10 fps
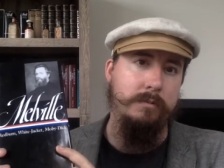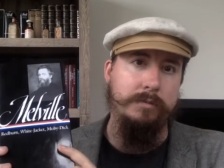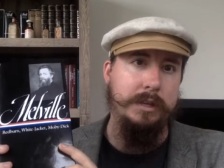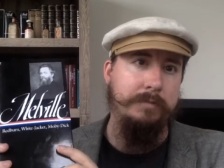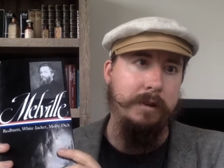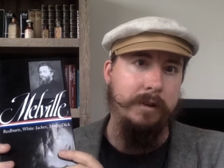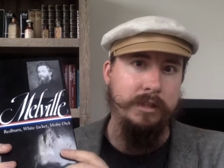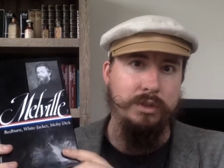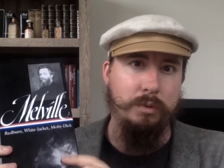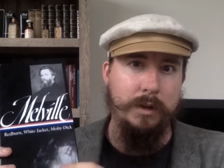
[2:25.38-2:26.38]
seafaring
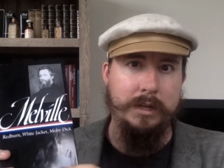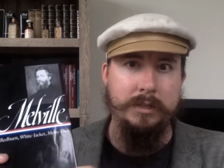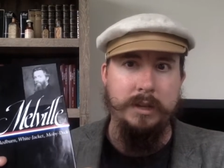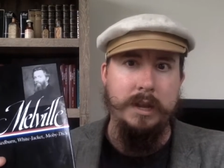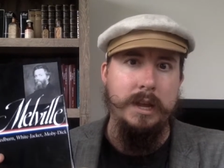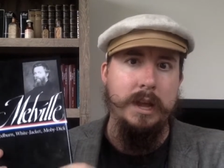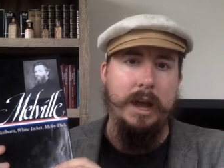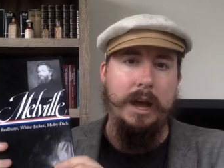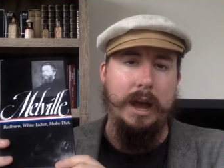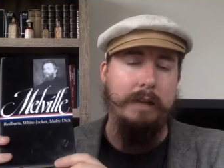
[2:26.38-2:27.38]
stories.
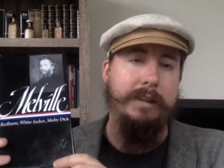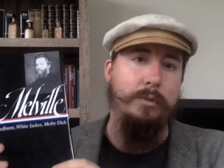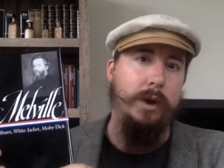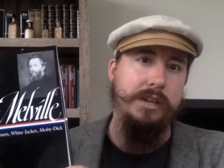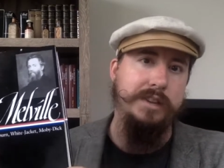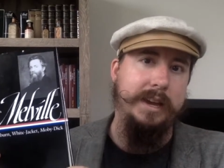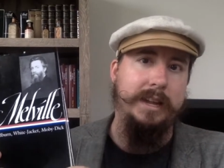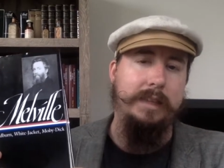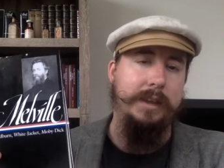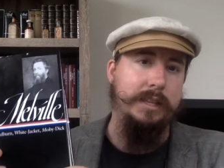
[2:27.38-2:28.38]
I like White
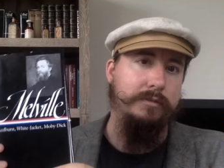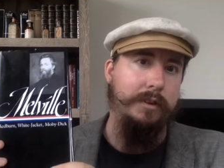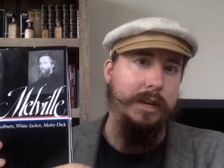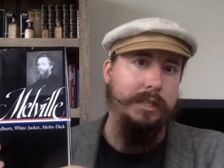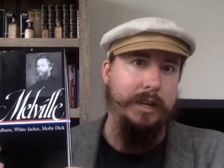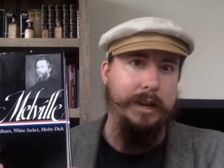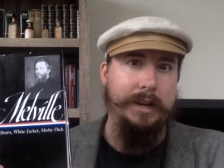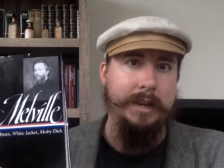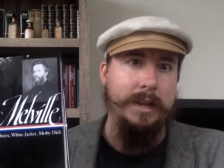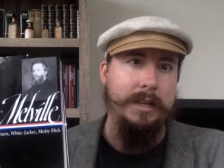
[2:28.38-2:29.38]
Jacket. I think it's very
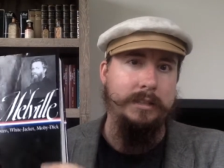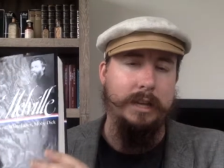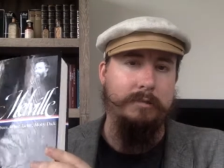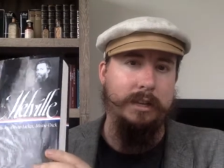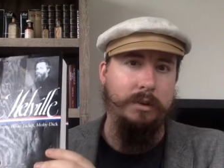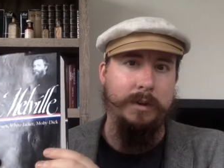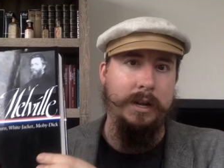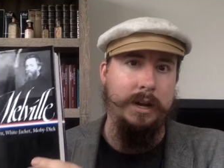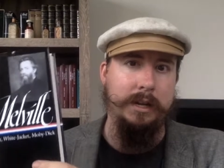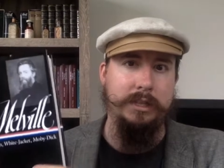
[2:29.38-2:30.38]
exciting. It's got a lot going
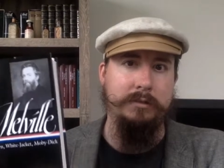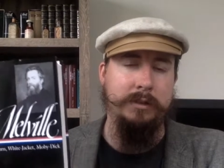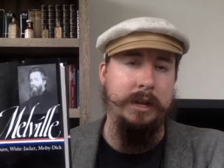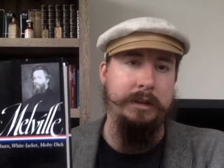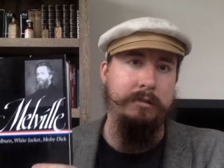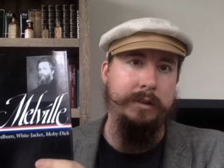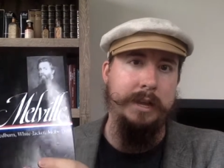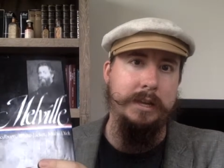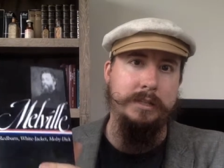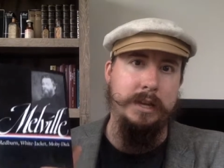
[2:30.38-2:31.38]
on. It's not
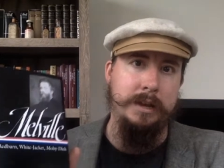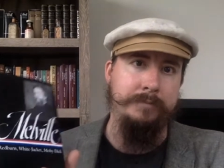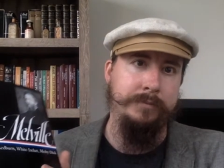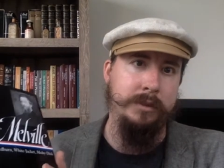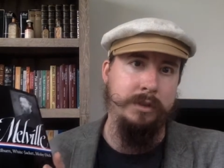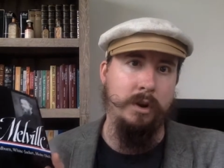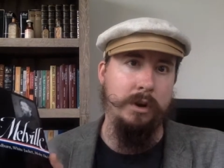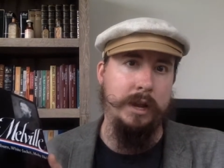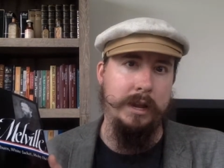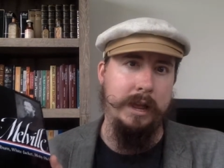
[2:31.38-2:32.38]
nearly as
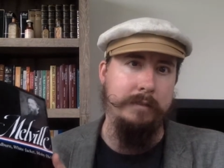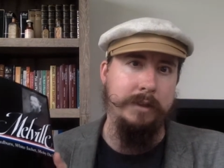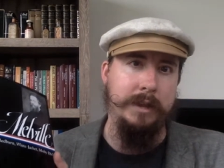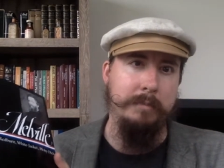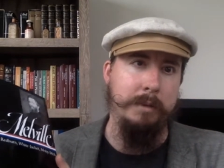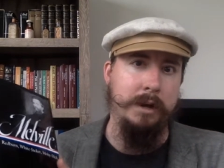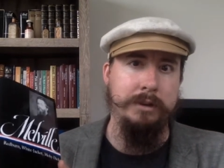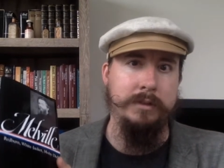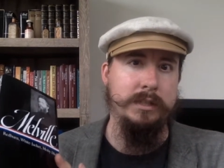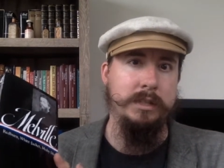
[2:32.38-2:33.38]
dark and heavy and
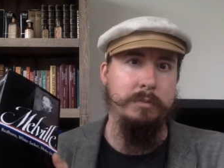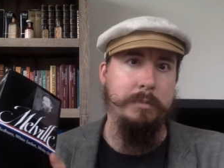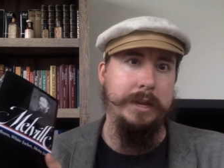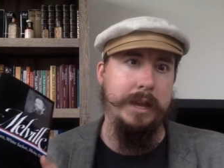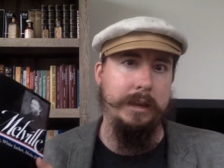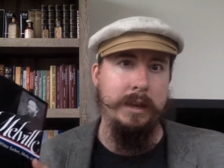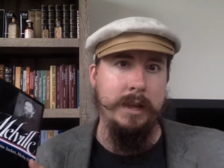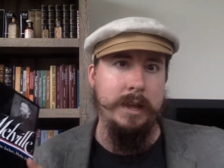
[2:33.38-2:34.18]
ponderous as Moby Dick,